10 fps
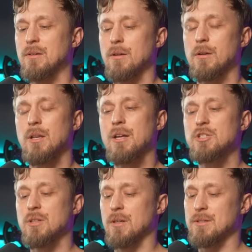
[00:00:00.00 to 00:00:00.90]
a
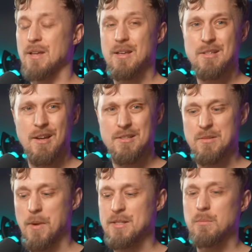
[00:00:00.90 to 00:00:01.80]
clutch that is as
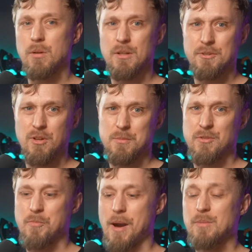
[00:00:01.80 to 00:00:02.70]
customizable in terms
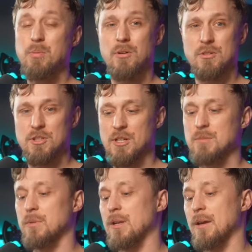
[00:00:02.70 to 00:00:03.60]
of bite point
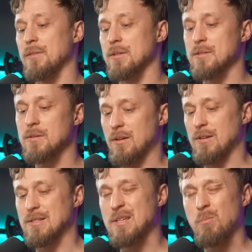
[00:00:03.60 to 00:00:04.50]
adjustment like this.
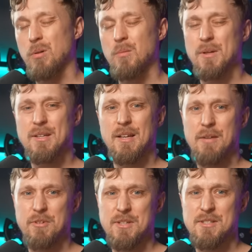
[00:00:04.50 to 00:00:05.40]
A simple but
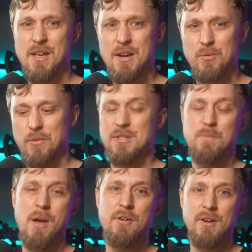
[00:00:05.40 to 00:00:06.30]
clever design with these
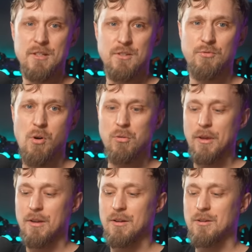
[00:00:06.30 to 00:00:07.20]
bearings
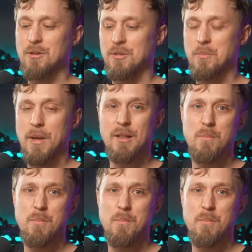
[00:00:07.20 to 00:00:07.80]
rolling on the metal